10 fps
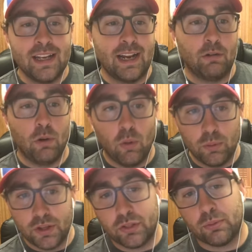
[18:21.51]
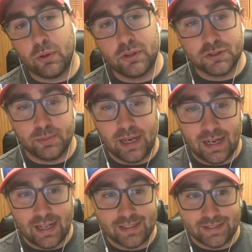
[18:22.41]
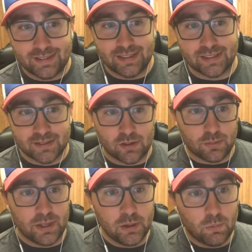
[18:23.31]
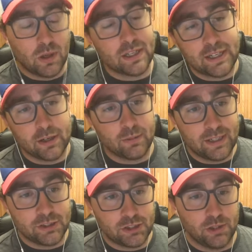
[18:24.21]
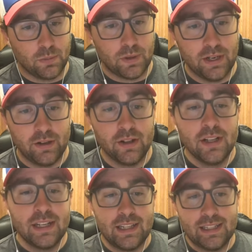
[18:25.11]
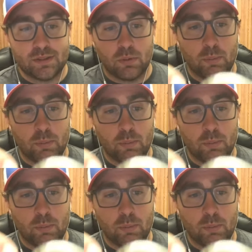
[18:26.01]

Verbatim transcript: And I will only throw this bait on the six three to one gear ratio reel. That's a